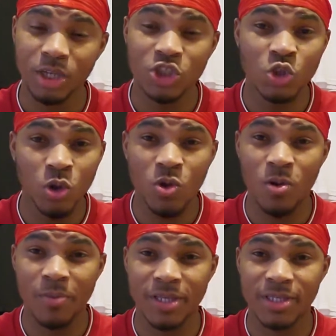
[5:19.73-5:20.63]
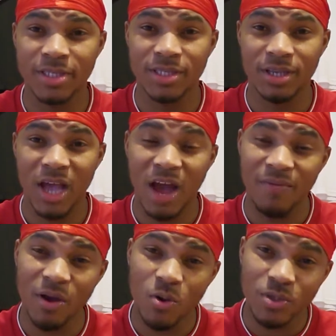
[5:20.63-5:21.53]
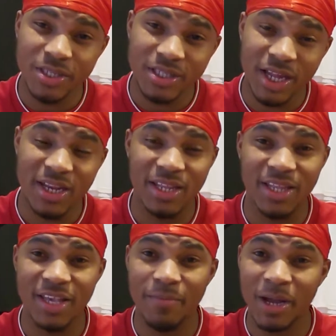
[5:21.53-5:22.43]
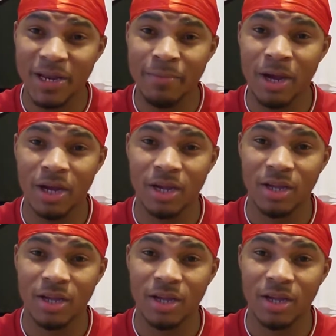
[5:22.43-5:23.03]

Joe Gomez have an outstanding game at the back.